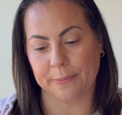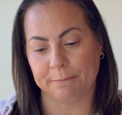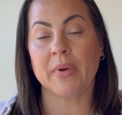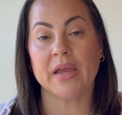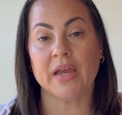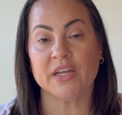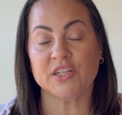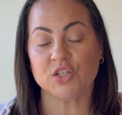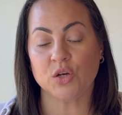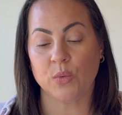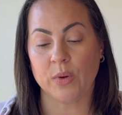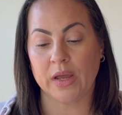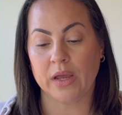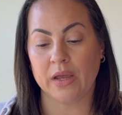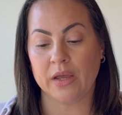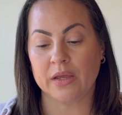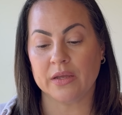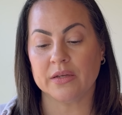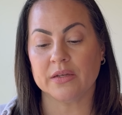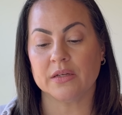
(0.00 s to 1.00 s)
My HOA
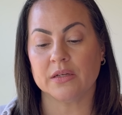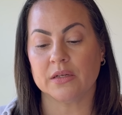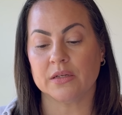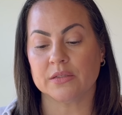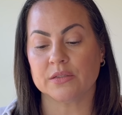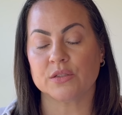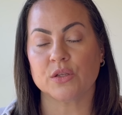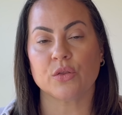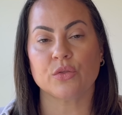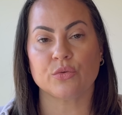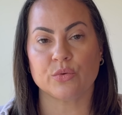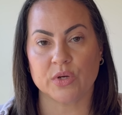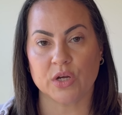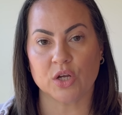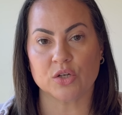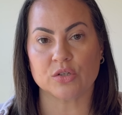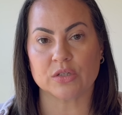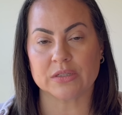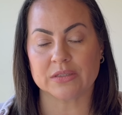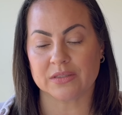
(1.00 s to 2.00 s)
is
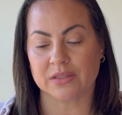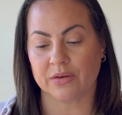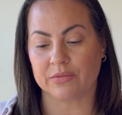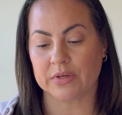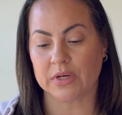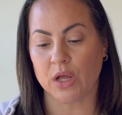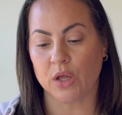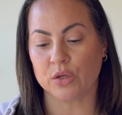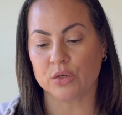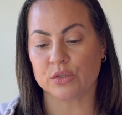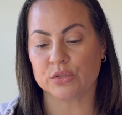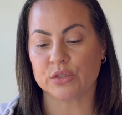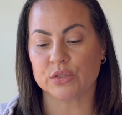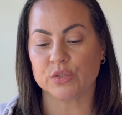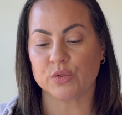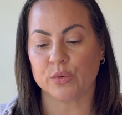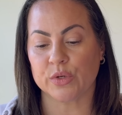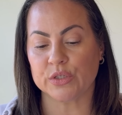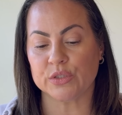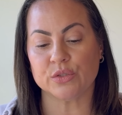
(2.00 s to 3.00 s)

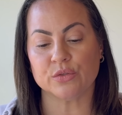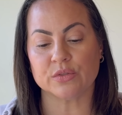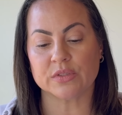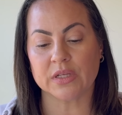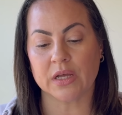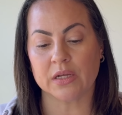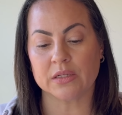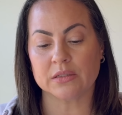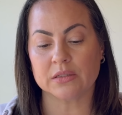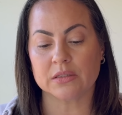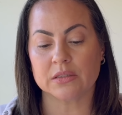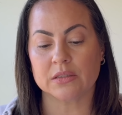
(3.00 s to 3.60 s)
$307.22.